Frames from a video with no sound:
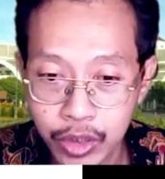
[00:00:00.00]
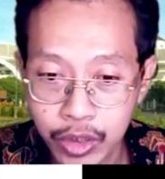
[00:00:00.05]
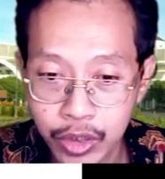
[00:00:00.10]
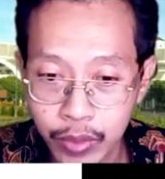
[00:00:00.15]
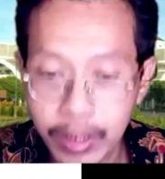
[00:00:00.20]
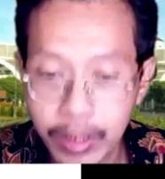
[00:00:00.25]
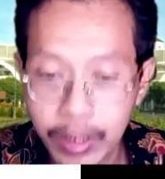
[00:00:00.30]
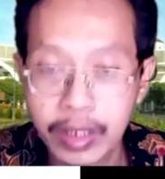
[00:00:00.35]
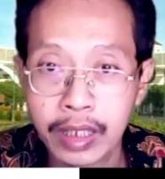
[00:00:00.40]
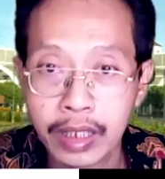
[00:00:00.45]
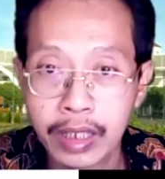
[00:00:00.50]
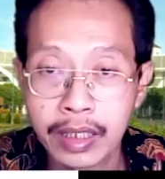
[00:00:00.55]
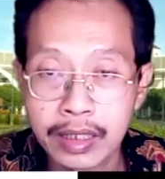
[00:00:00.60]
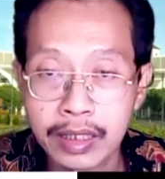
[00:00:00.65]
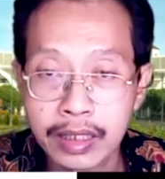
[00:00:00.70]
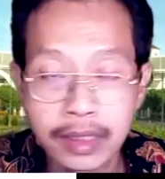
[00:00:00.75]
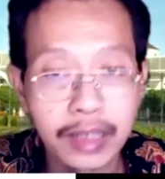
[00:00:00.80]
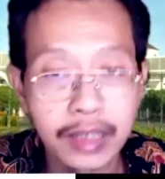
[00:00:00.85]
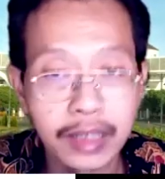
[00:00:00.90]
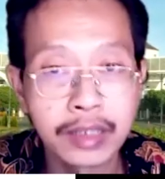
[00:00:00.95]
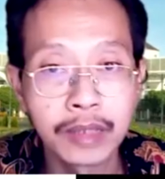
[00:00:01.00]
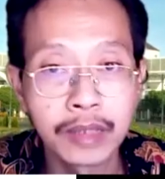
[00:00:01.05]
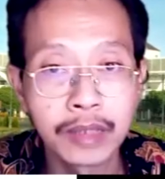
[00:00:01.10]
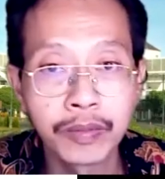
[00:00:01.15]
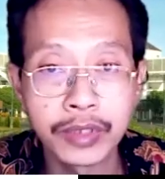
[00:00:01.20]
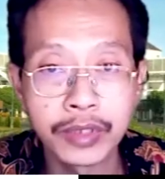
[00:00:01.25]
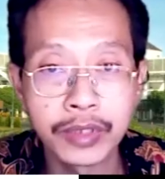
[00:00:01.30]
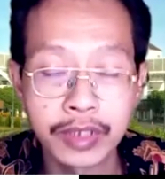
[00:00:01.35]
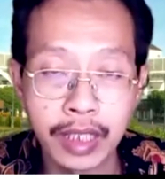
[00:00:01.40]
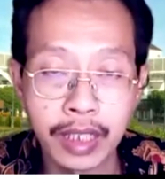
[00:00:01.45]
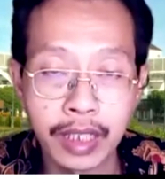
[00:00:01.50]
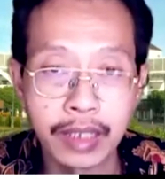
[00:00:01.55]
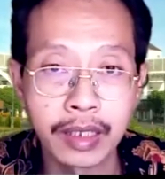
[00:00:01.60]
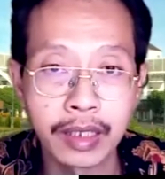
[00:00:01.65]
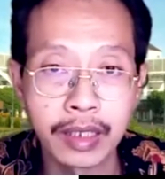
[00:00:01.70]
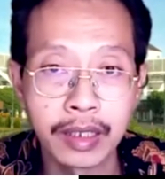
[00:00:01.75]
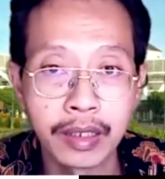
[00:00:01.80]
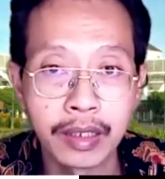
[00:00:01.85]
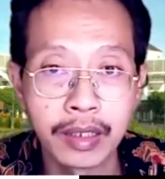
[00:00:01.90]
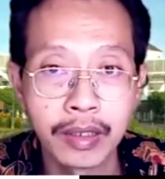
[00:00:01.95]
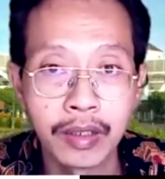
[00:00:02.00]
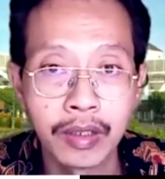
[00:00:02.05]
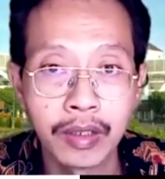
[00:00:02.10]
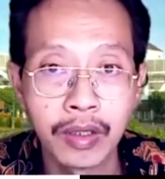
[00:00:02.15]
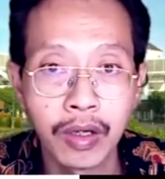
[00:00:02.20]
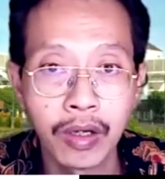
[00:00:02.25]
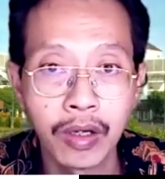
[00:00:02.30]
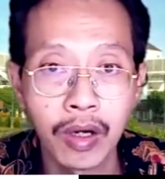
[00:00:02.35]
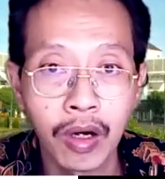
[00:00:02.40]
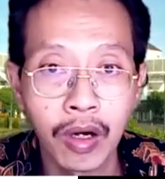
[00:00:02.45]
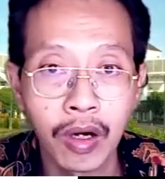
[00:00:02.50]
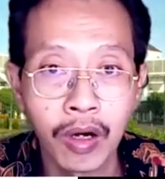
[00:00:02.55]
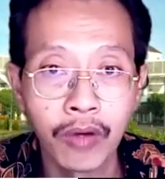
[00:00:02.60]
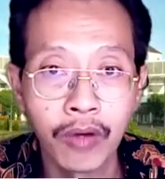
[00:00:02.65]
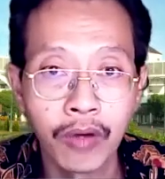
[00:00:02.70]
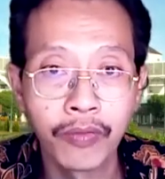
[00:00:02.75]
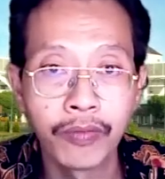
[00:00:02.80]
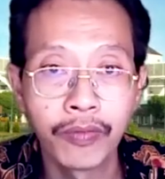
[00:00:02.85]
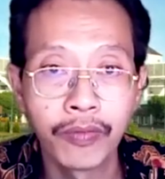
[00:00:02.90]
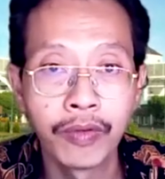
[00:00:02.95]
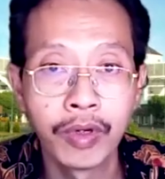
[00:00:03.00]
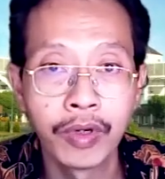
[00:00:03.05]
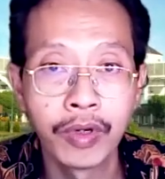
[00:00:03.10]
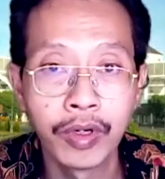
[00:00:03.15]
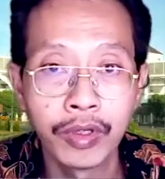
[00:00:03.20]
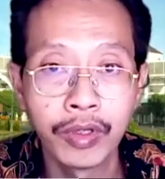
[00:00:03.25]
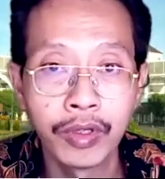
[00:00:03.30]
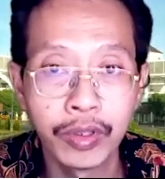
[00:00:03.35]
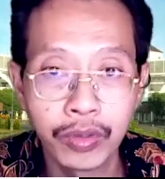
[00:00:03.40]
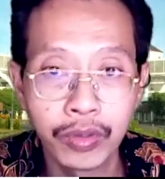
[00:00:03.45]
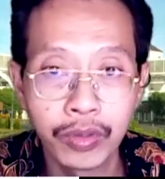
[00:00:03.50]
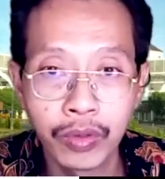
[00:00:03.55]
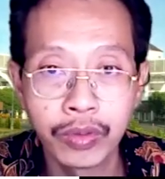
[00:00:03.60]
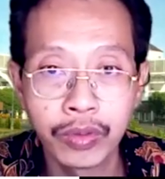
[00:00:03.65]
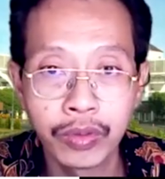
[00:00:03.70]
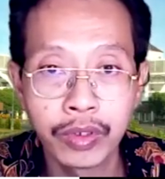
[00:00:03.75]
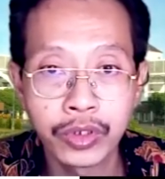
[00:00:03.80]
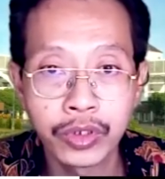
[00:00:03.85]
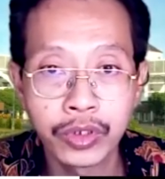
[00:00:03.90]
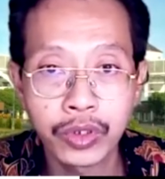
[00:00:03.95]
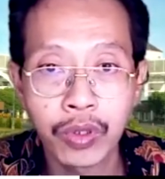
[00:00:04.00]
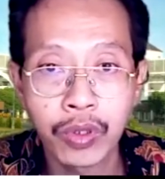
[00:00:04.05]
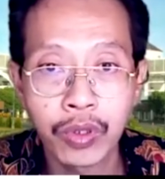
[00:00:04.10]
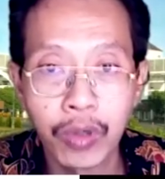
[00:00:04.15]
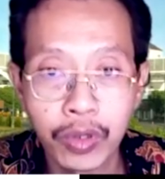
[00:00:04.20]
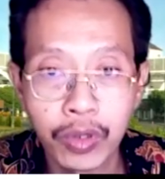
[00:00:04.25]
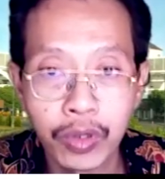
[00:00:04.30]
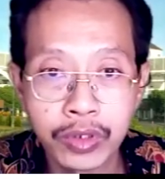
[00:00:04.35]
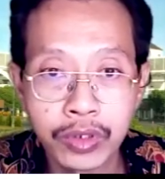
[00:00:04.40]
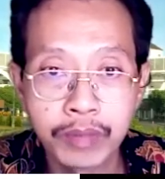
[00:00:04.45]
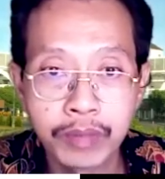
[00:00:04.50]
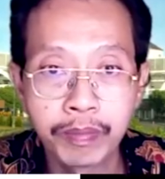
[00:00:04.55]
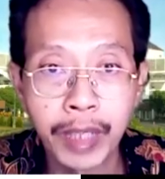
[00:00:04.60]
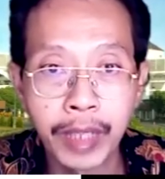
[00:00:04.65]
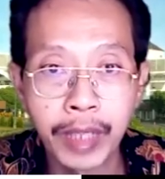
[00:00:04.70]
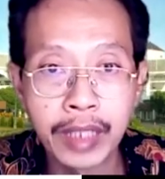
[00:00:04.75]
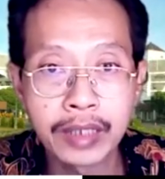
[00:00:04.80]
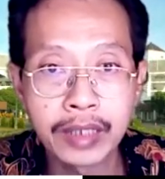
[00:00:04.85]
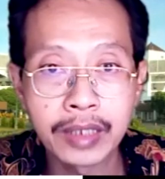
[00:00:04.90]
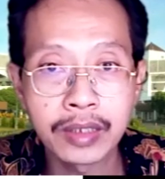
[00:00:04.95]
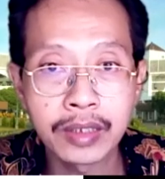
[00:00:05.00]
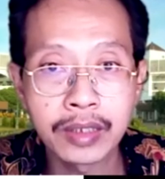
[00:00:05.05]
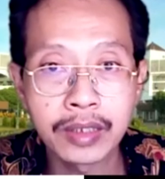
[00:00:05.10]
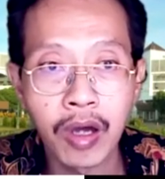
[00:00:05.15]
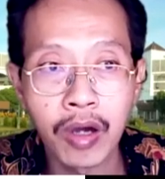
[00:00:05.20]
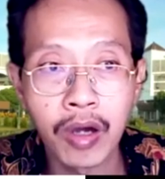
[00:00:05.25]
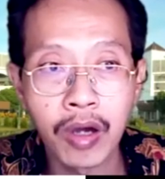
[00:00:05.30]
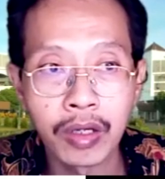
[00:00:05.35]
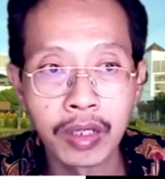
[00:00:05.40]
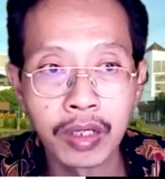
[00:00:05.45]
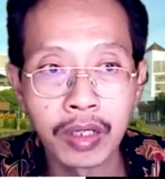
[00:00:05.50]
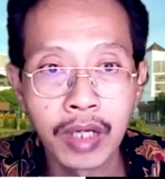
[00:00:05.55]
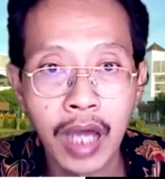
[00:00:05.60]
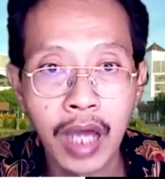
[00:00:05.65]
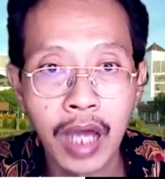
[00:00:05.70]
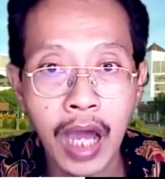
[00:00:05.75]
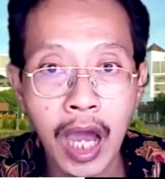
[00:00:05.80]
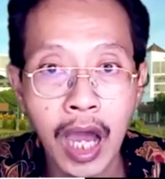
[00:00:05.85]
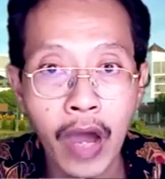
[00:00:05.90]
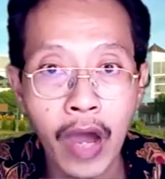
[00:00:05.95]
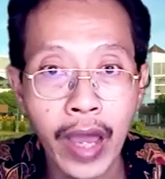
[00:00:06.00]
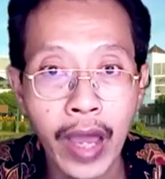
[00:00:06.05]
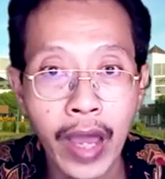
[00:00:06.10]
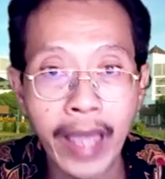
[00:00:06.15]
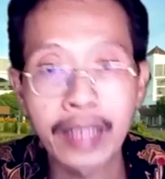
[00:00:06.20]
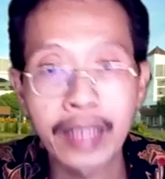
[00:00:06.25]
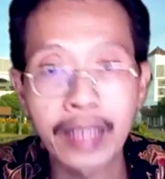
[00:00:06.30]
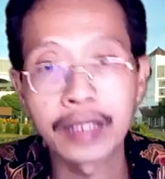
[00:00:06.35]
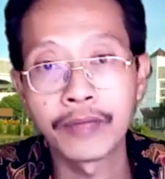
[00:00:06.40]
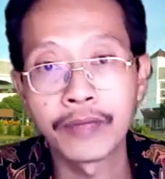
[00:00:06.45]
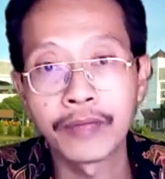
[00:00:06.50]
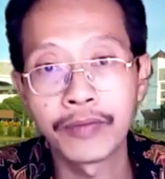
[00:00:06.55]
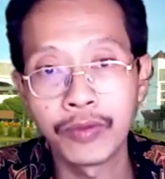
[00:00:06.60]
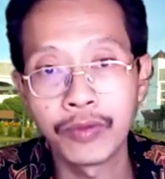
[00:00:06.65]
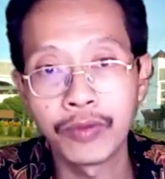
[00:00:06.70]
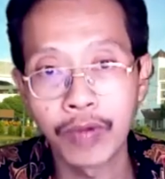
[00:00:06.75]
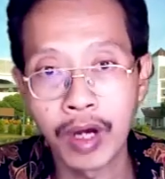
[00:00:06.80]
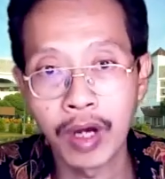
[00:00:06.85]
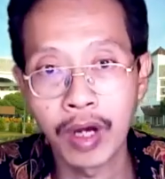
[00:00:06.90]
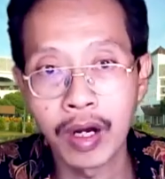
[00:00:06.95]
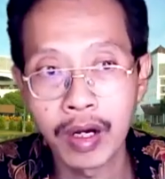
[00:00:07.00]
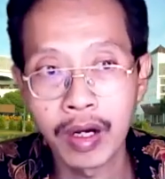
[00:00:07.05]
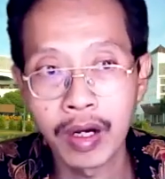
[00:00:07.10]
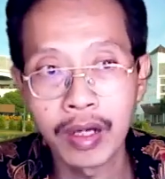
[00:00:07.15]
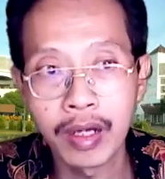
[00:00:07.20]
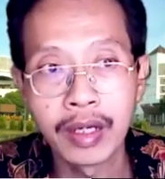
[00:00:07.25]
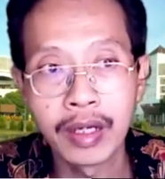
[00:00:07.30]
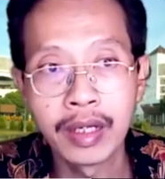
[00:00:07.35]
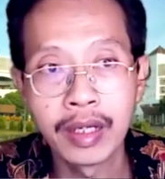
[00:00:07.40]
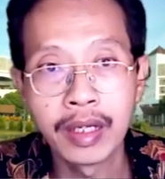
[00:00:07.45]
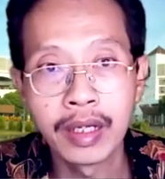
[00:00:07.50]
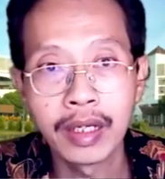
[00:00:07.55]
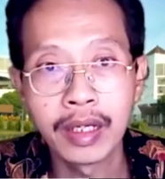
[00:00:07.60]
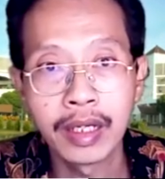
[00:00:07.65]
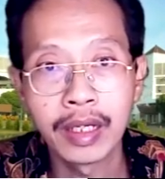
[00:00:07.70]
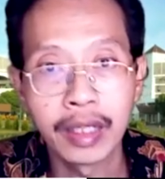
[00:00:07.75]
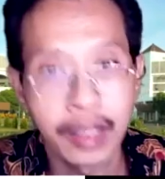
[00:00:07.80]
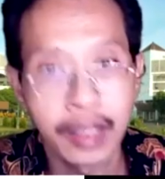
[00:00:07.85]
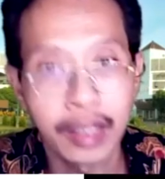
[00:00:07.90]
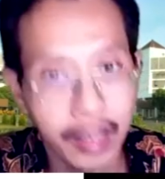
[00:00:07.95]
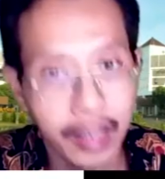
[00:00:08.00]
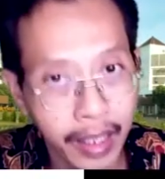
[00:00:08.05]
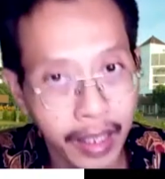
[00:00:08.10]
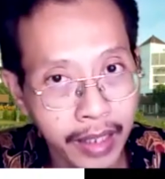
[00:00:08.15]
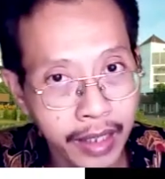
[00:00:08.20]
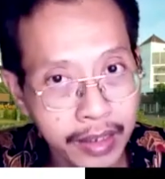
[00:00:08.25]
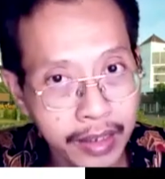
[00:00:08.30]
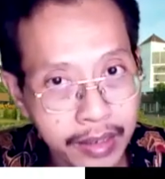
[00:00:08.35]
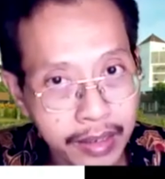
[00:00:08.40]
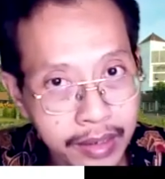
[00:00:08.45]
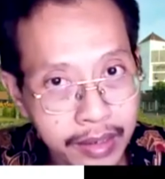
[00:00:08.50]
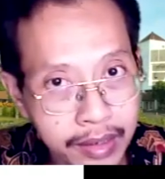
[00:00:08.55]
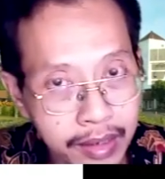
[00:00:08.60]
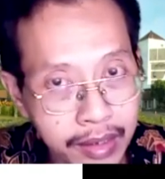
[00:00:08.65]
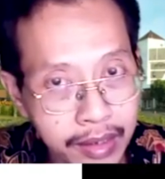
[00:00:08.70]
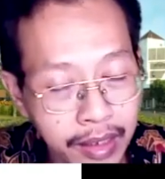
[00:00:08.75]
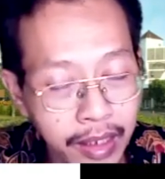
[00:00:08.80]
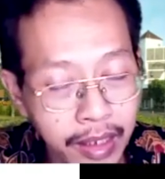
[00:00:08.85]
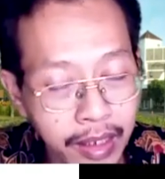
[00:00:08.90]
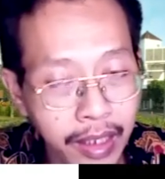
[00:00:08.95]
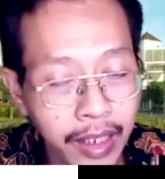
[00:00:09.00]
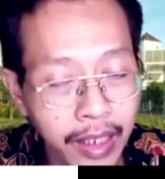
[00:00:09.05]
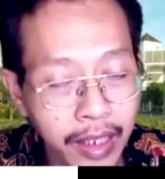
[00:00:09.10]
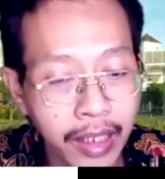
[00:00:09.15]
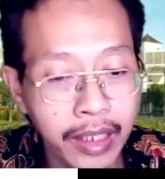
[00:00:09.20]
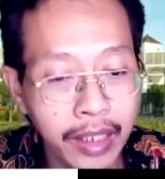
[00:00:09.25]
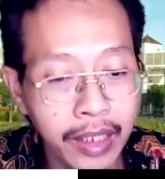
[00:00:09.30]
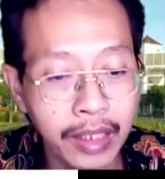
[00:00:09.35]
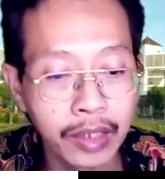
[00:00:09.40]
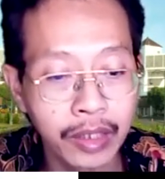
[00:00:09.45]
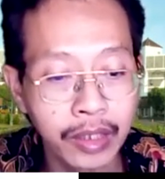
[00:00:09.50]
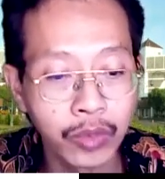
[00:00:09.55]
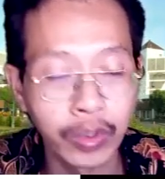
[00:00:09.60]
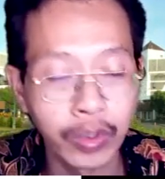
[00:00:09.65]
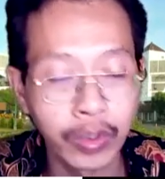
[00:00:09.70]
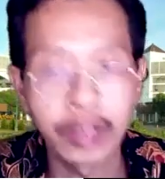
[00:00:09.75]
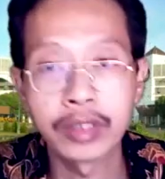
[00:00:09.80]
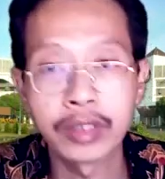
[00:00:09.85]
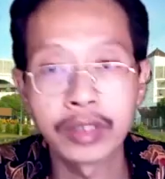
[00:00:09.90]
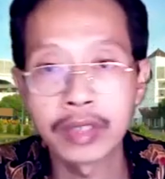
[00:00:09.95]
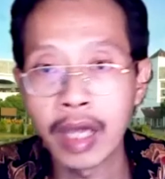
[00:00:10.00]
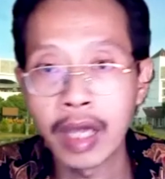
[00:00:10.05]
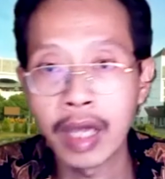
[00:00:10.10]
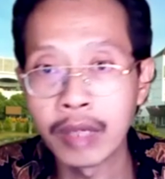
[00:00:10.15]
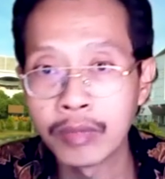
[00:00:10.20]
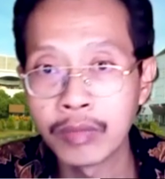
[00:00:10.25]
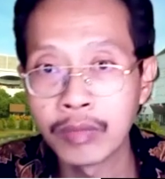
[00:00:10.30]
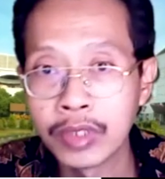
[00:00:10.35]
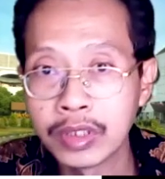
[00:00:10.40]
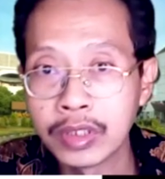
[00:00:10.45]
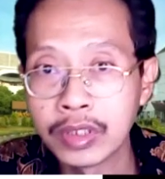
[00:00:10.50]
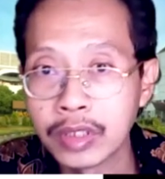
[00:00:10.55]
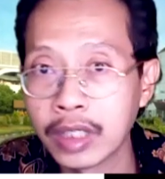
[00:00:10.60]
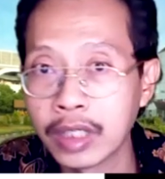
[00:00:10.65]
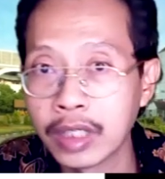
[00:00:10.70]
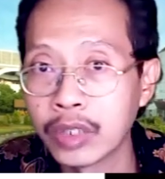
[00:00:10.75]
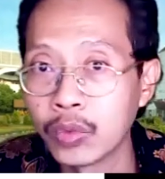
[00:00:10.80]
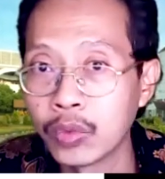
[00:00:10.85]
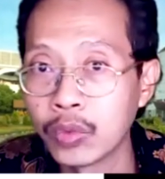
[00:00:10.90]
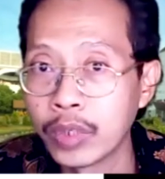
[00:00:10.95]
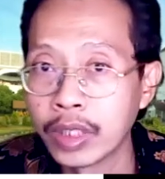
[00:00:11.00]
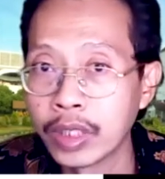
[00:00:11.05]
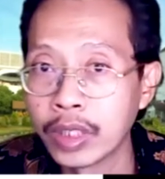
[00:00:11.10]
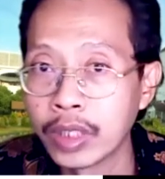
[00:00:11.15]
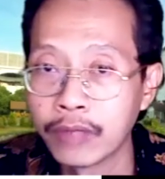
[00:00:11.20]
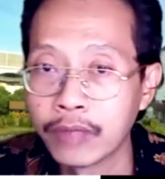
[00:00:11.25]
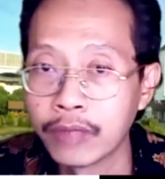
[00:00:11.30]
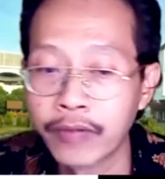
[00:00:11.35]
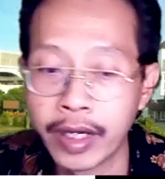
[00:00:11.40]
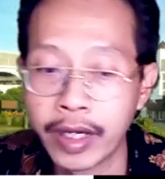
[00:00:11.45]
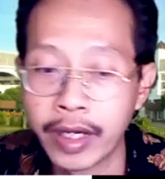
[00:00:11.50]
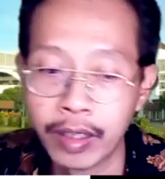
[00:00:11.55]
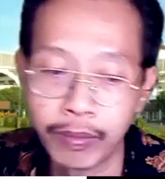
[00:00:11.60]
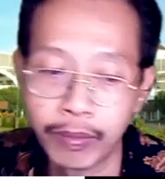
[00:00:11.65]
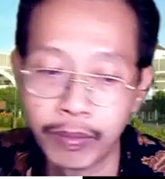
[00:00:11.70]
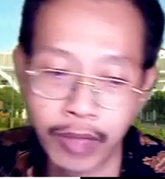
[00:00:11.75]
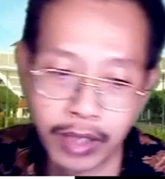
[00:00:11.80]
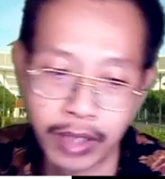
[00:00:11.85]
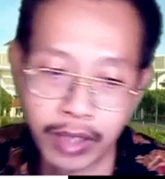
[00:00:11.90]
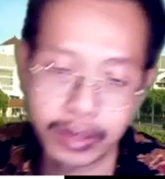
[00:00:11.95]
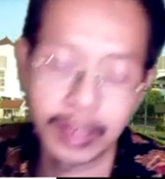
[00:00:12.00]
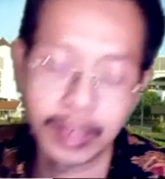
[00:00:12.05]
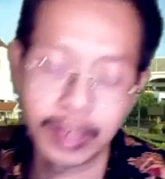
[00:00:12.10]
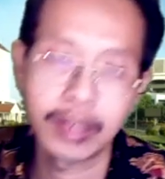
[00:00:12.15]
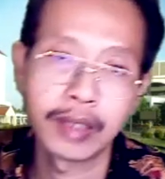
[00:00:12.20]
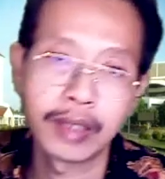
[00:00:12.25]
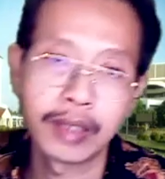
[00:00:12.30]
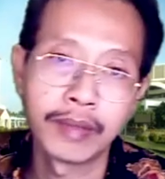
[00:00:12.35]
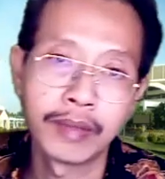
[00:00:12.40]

20, 60% of the total scores based on how active you are in class, in doing the assignments, in doing the final project.